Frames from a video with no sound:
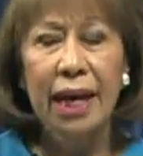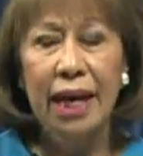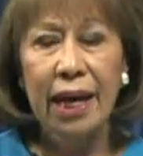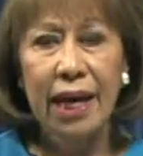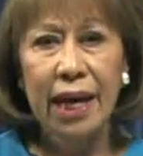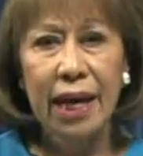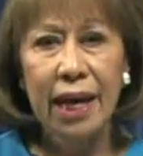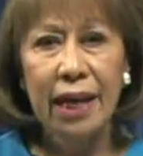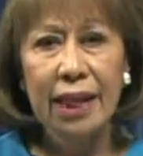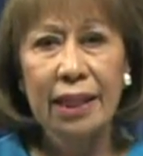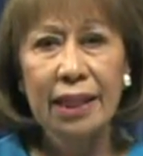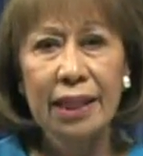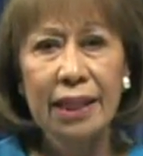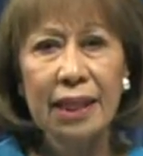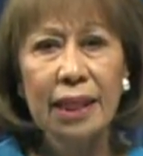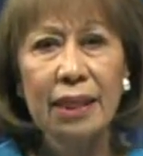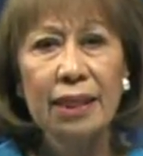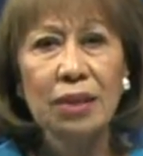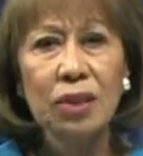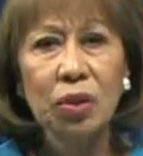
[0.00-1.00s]
and
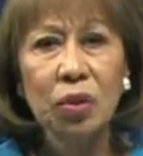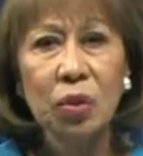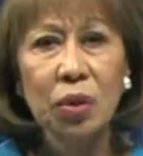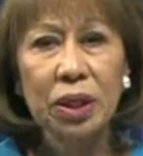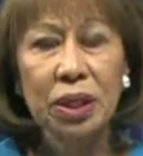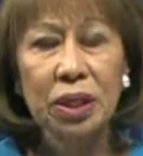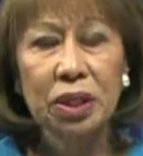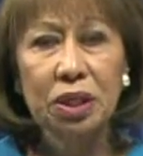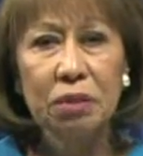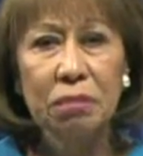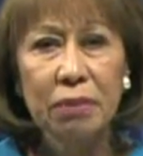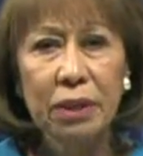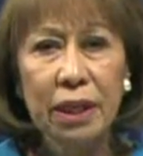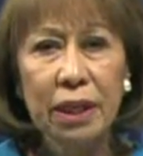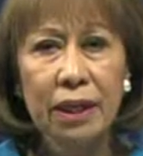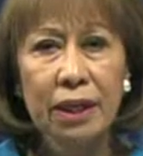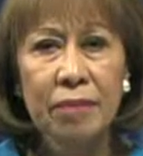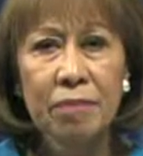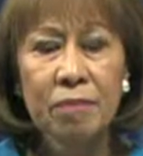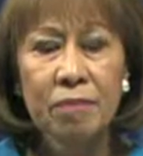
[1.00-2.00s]
he's going to
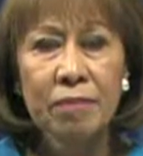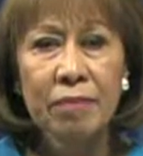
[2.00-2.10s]
be